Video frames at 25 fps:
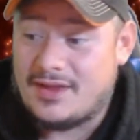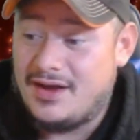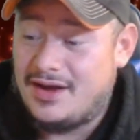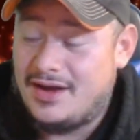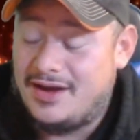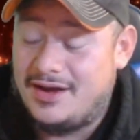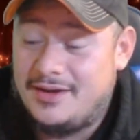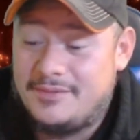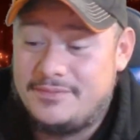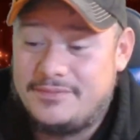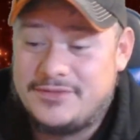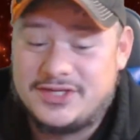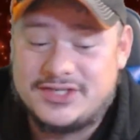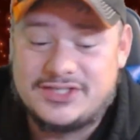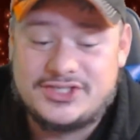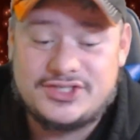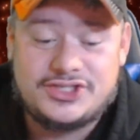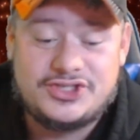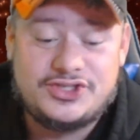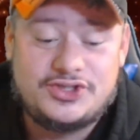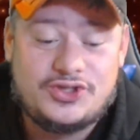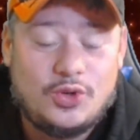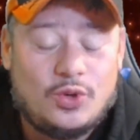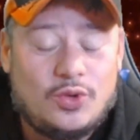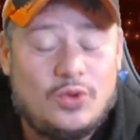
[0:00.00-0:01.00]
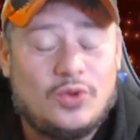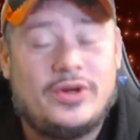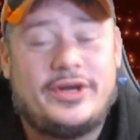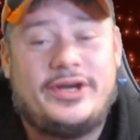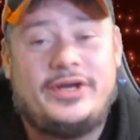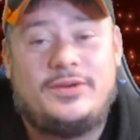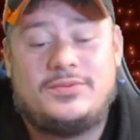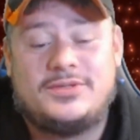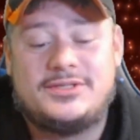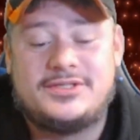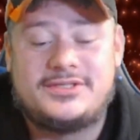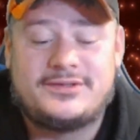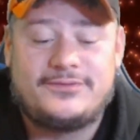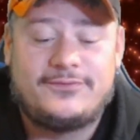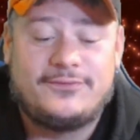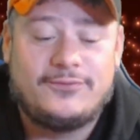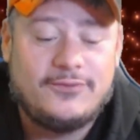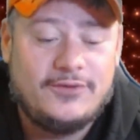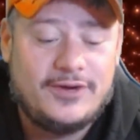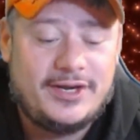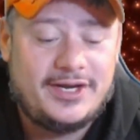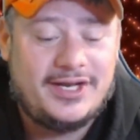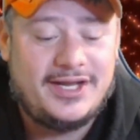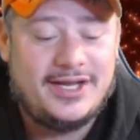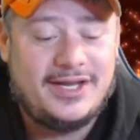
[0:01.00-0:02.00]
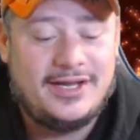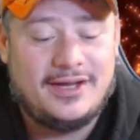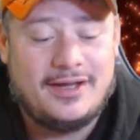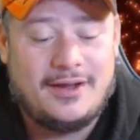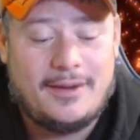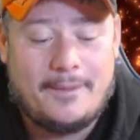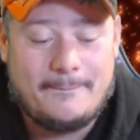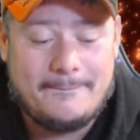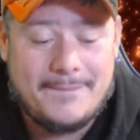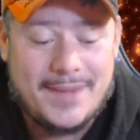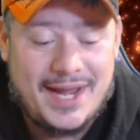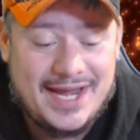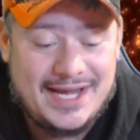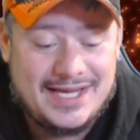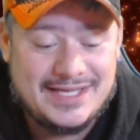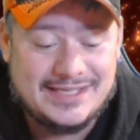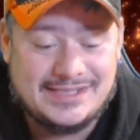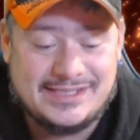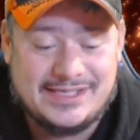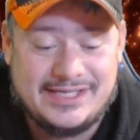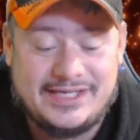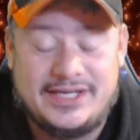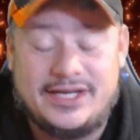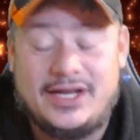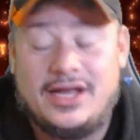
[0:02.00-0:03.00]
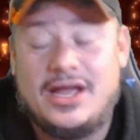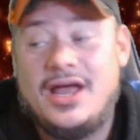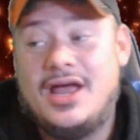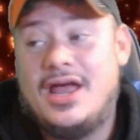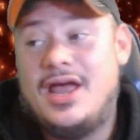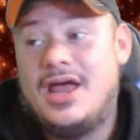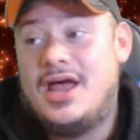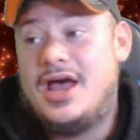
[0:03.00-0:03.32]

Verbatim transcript: Um, the story was freaking amazing.